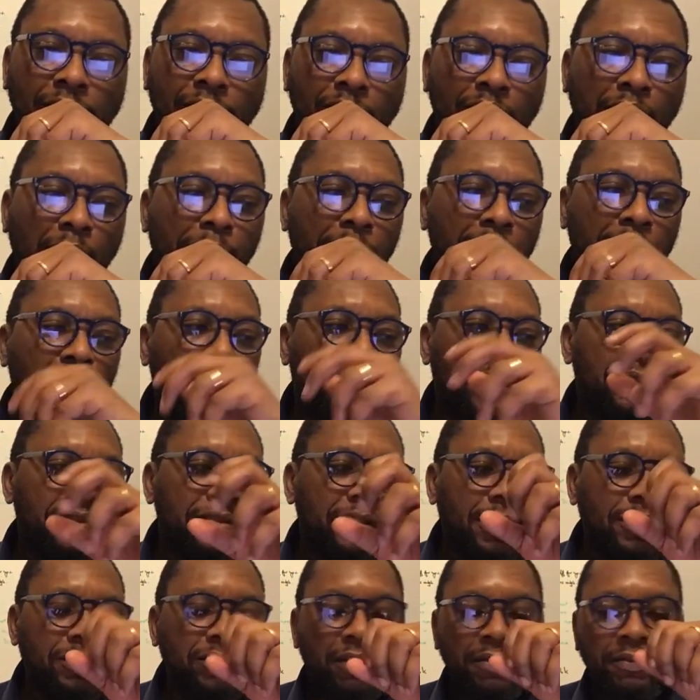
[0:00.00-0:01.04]
Somebody once
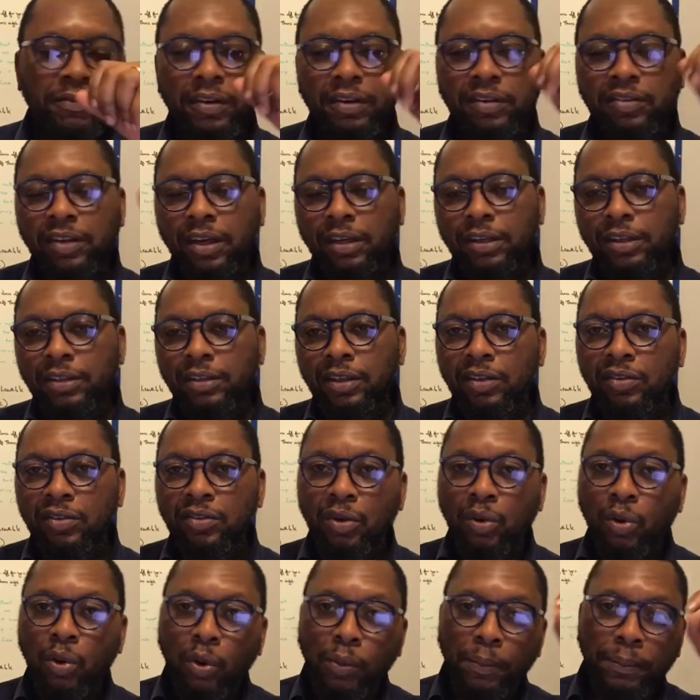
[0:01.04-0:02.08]
said somebody said it is
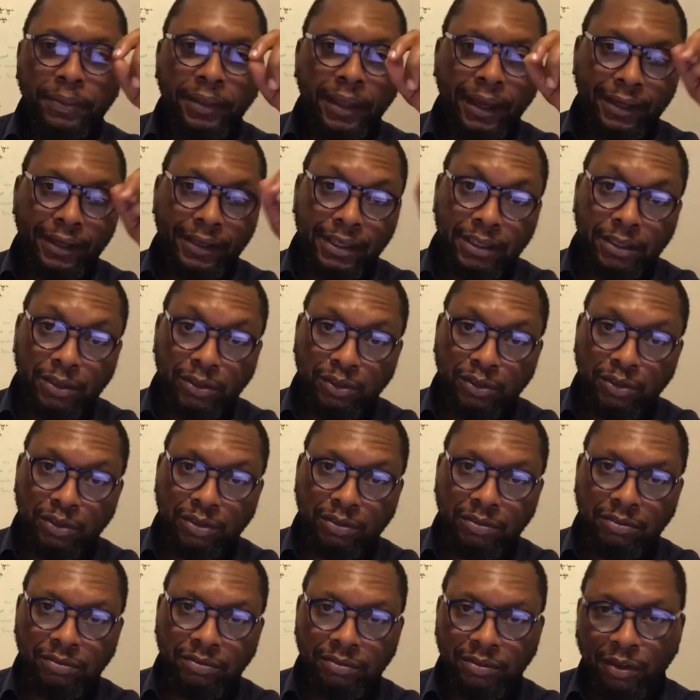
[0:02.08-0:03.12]
the hope that kills
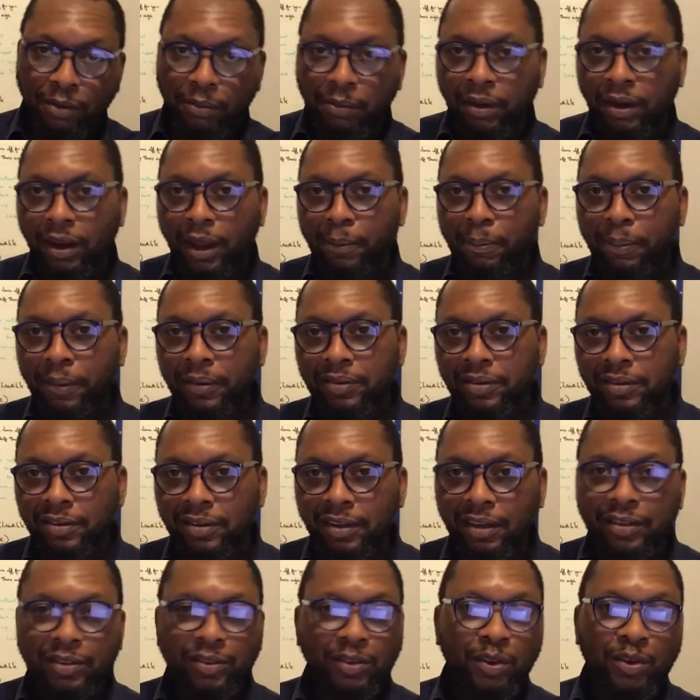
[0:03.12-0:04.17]
you. Some another person
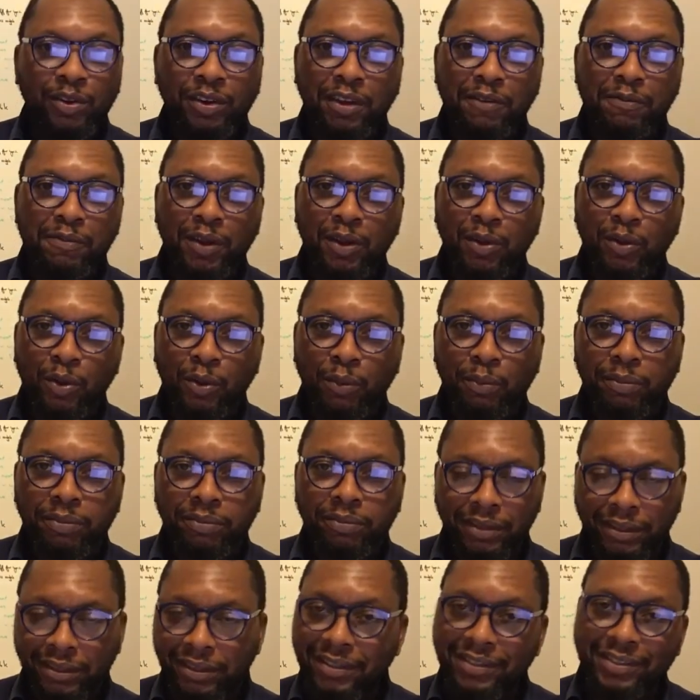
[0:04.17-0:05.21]
says, Don't give me hope.
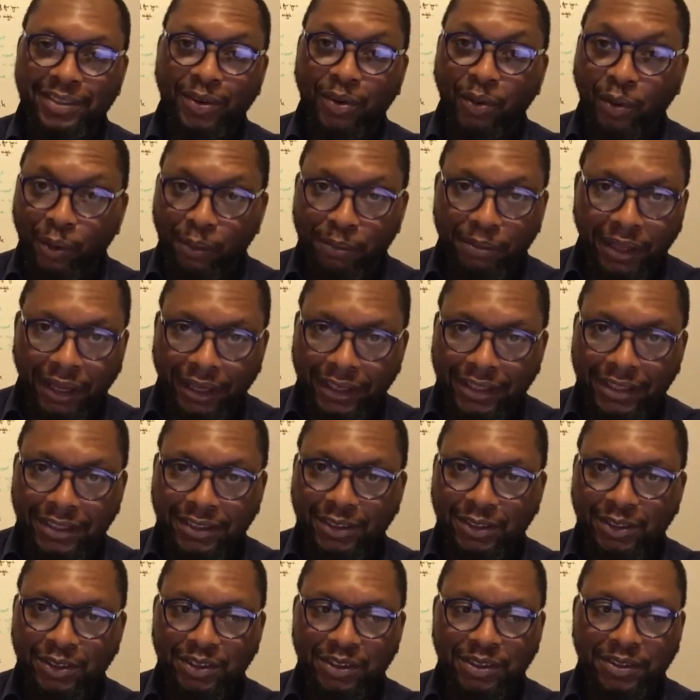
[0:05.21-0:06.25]
It is the hope that
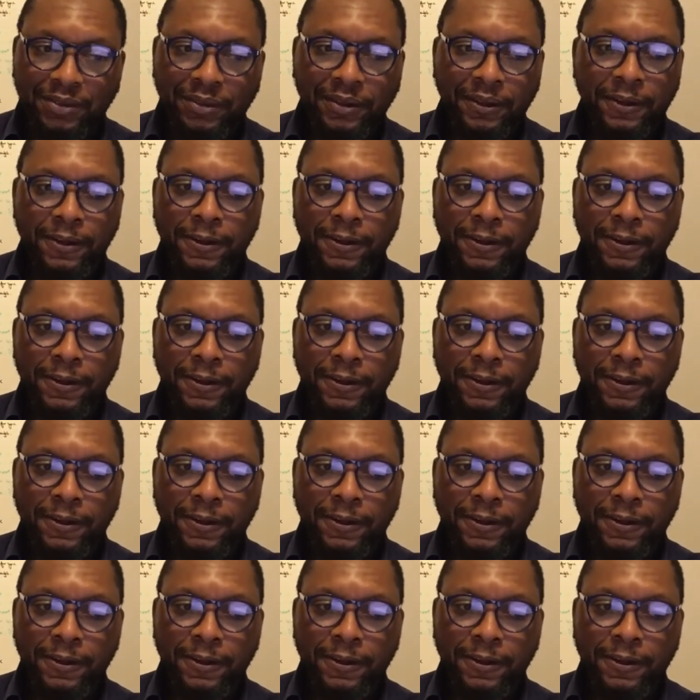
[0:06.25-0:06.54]
kills you.